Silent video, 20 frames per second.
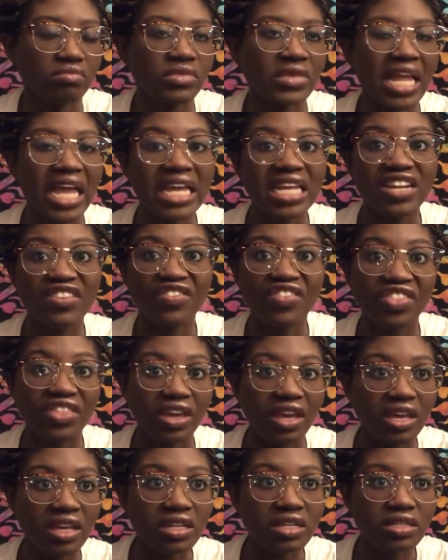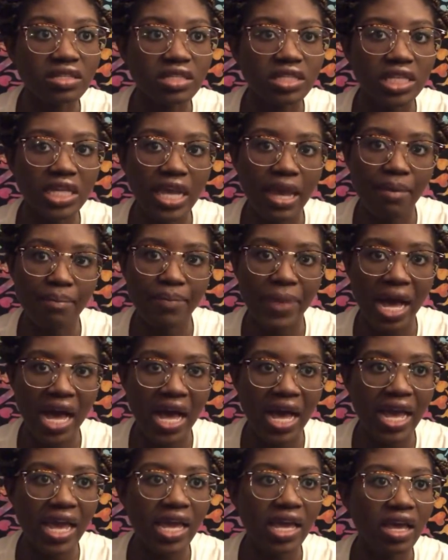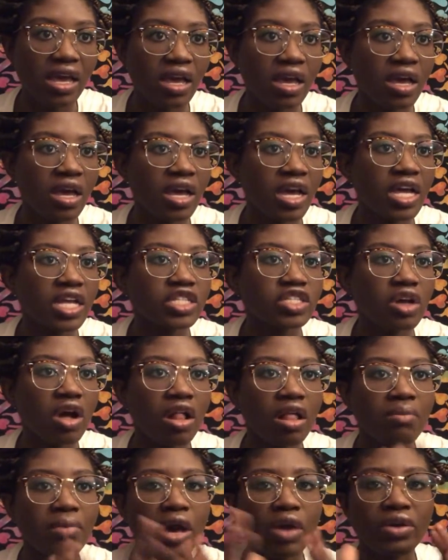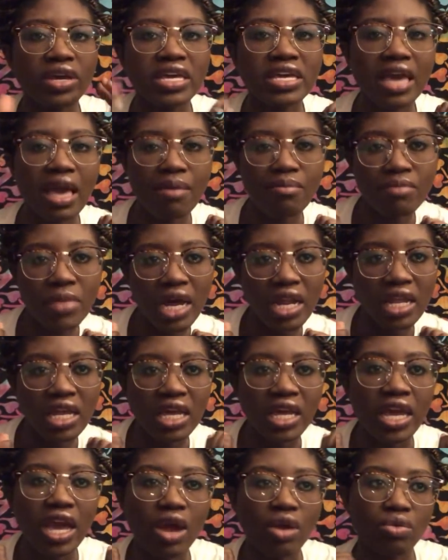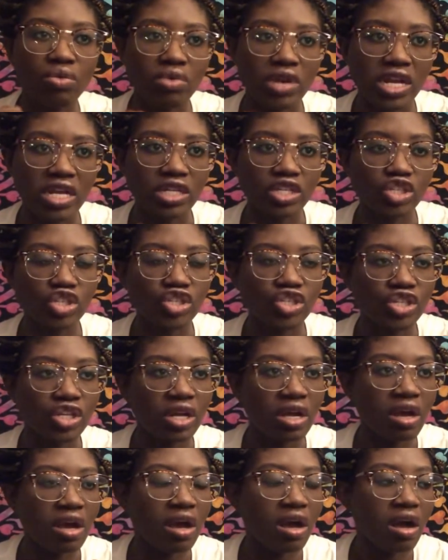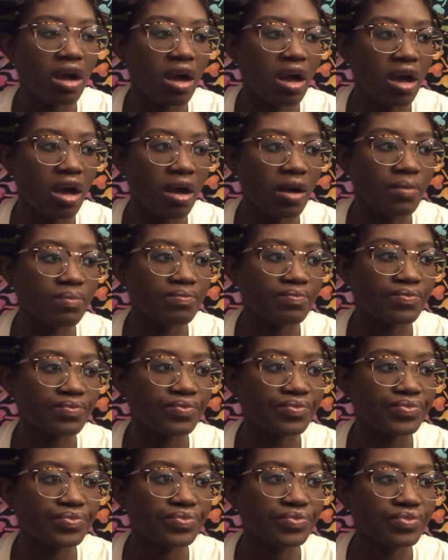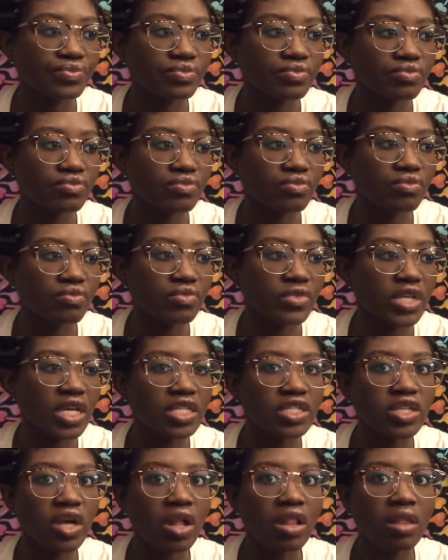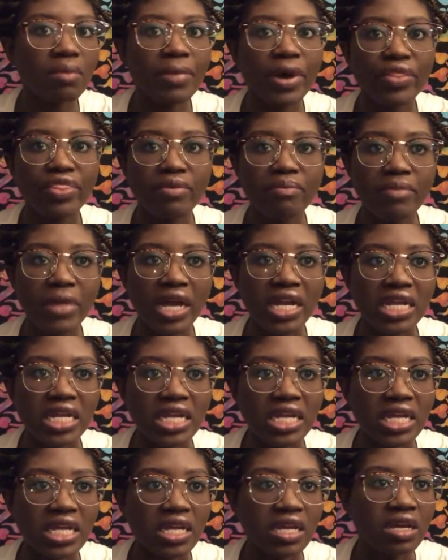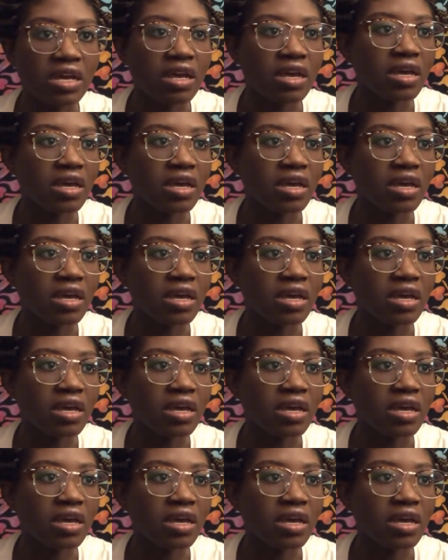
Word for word: negative things to get by. It's all about get money, get rich. Um, it's all about the money.